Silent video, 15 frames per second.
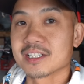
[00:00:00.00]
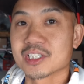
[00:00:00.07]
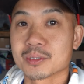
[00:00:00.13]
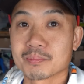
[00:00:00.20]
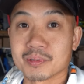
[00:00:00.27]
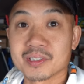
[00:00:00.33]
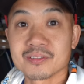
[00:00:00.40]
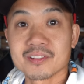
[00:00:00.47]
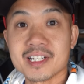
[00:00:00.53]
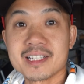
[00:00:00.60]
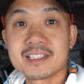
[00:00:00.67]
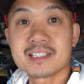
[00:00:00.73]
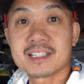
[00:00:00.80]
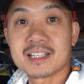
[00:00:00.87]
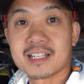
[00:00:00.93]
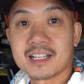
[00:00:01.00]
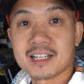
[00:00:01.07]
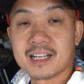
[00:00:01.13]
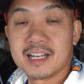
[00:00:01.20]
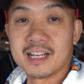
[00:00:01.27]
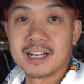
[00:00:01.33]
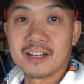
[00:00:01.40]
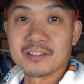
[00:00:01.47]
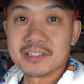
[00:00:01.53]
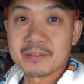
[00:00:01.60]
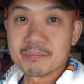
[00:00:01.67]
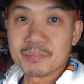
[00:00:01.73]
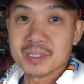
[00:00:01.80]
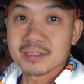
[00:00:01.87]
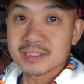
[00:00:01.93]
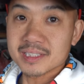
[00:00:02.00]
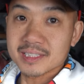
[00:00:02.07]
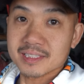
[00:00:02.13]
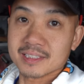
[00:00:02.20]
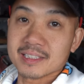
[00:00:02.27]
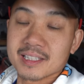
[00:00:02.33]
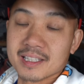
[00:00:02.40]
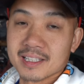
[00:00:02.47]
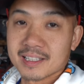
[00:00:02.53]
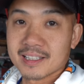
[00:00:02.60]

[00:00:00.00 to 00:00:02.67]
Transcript: sprint race out in Milton.